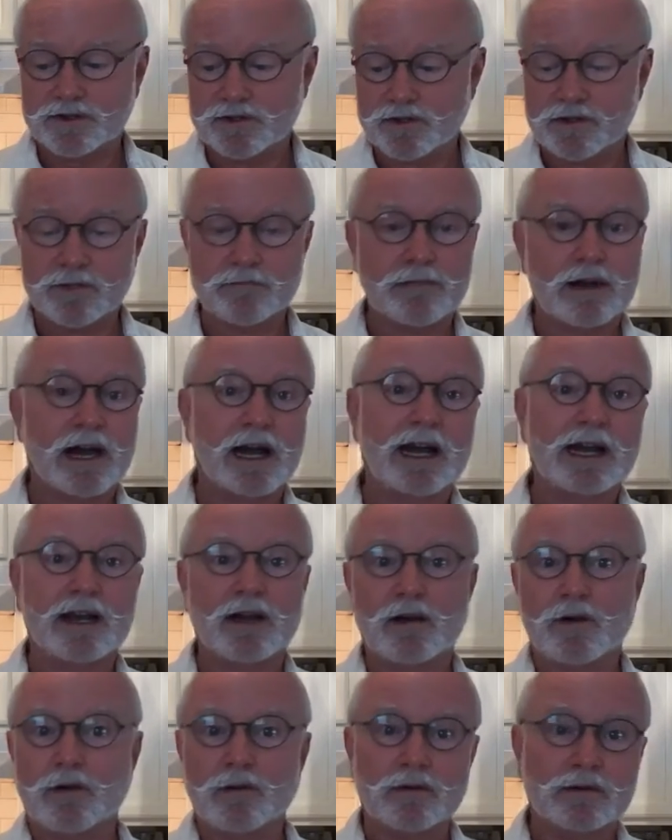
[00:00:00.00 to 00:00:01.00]
you can buy a
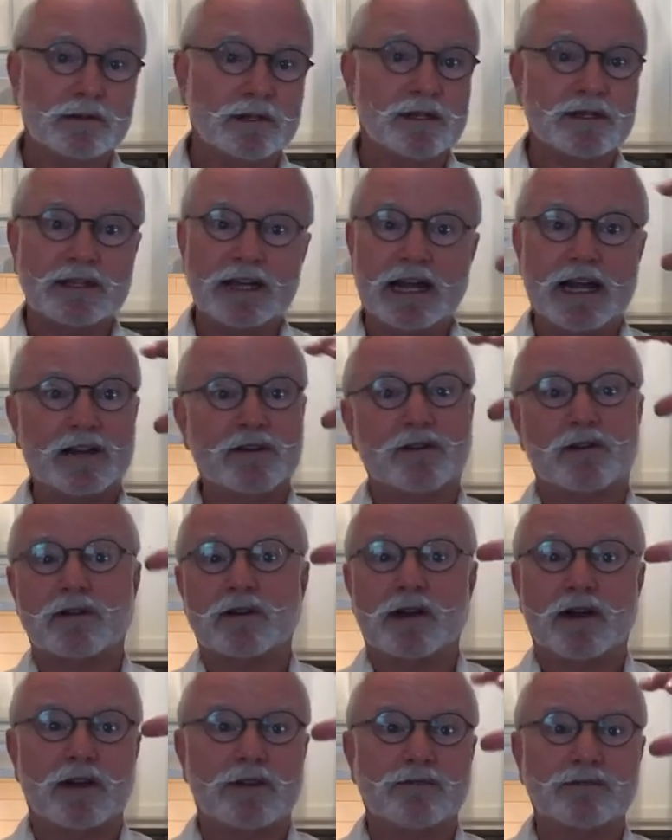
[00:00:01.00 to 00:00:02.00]
whole
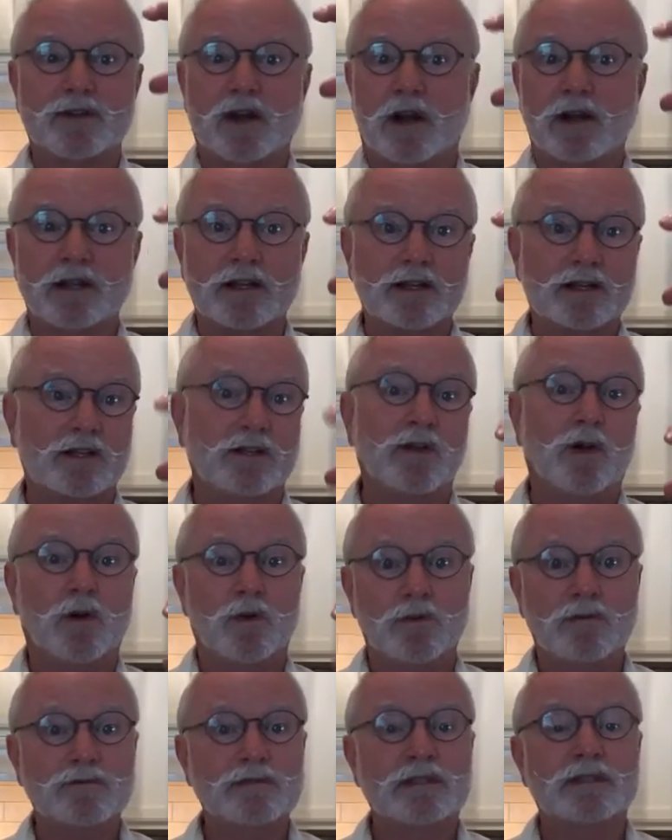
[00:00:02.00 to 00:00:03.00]
container of garlic
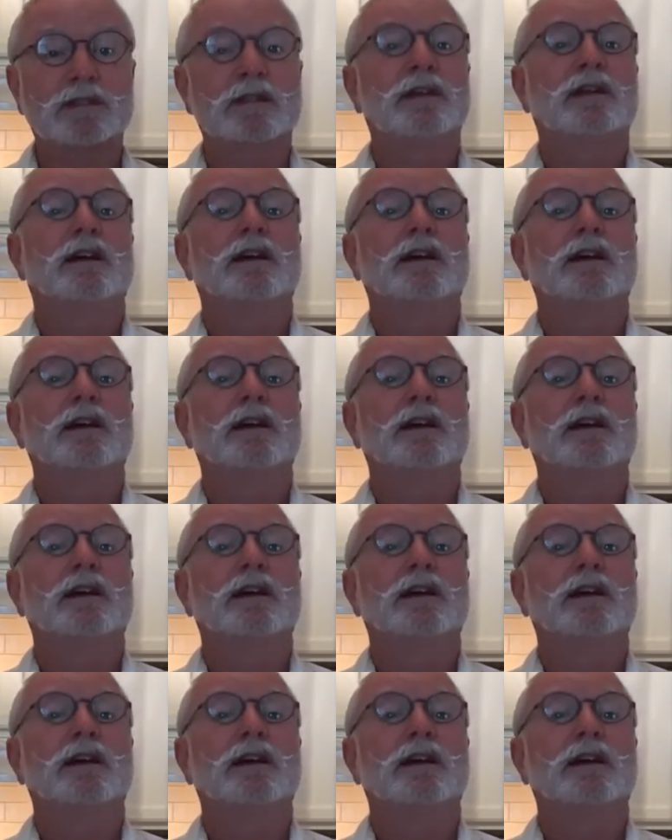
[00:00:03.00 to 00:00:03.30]
cloves,